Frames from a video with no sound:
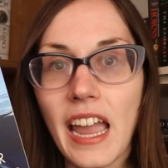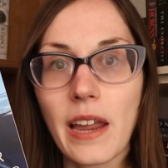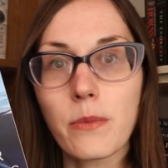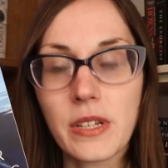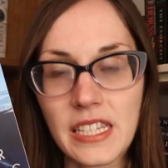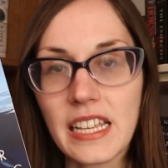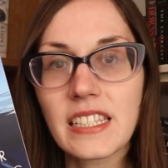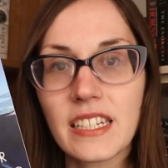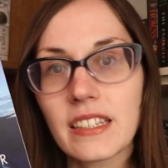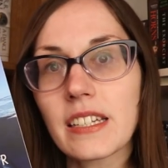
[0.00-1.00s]
and was
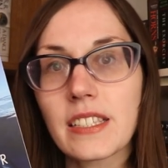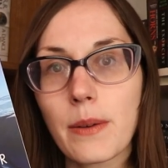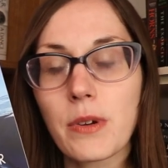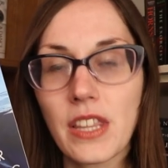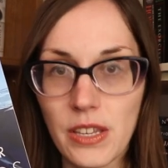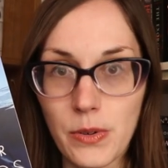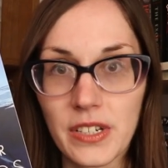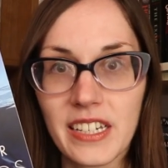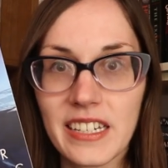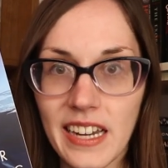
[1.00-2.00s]
instantly someone that you
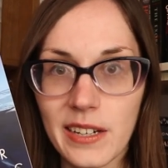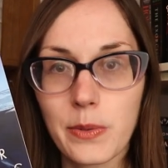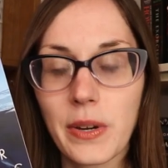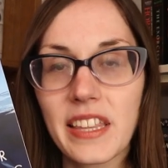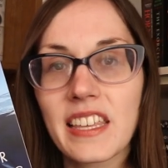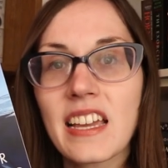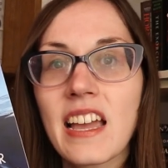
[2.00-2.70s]
could connect with.